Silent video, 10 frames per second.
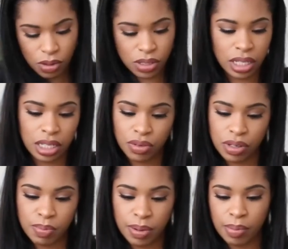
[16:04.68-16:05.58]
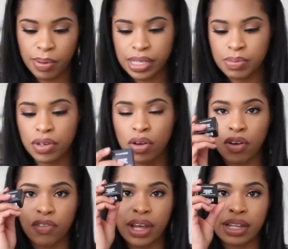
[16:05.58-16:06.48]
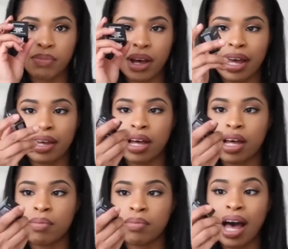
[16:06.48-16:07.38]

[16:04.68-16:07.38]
I also needed a replacement of uh, my um,